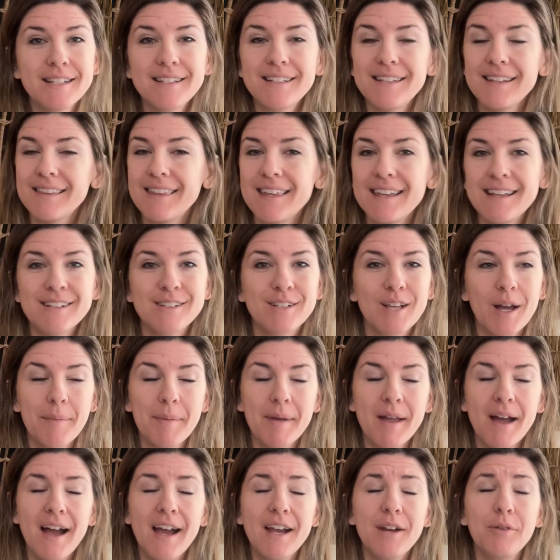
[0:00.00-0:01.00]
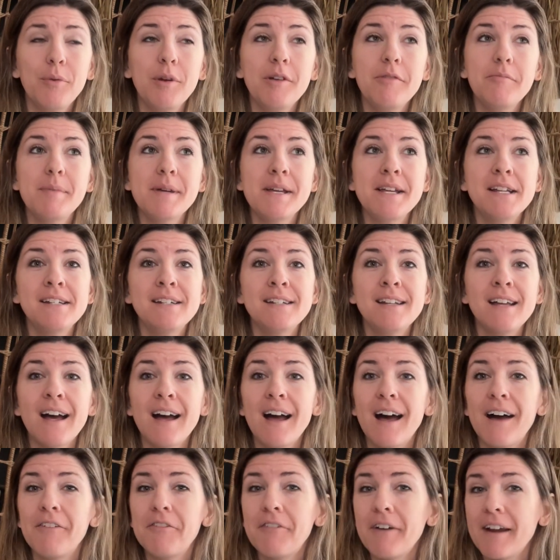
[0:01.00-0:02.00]
things got behind. We've been
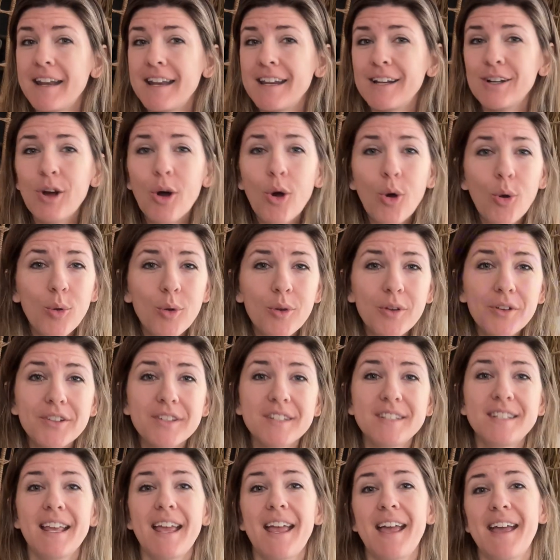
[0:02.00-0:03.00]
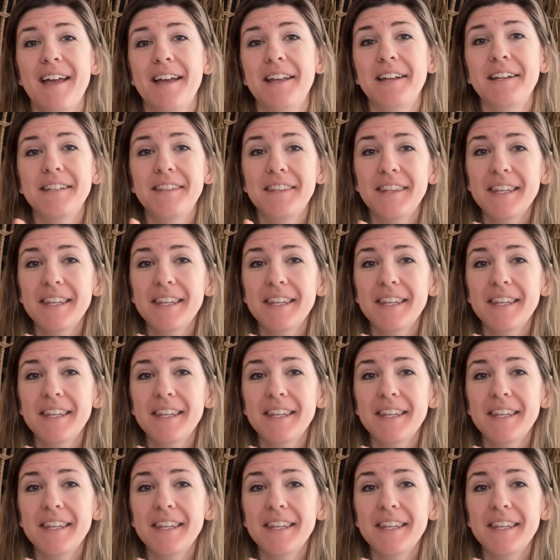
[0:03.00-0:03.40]
fighting colds and